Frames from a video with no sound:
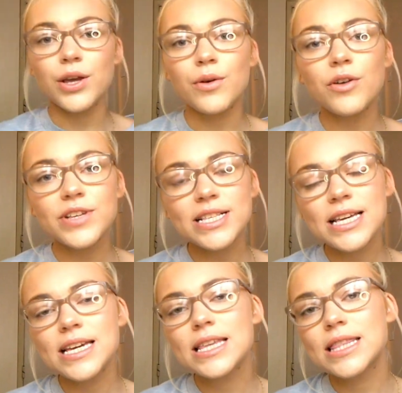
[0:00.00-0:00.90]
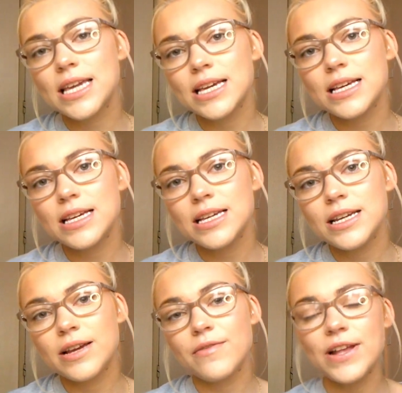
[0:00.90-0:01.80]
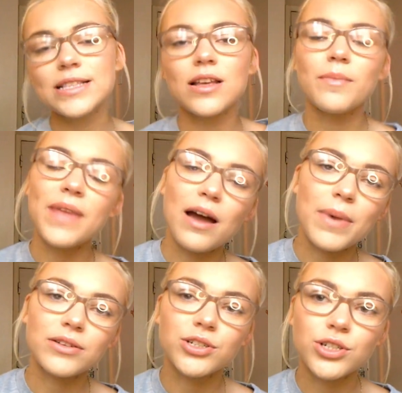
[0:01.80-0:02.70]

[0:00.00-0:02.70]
So obviously the events that I'm now about to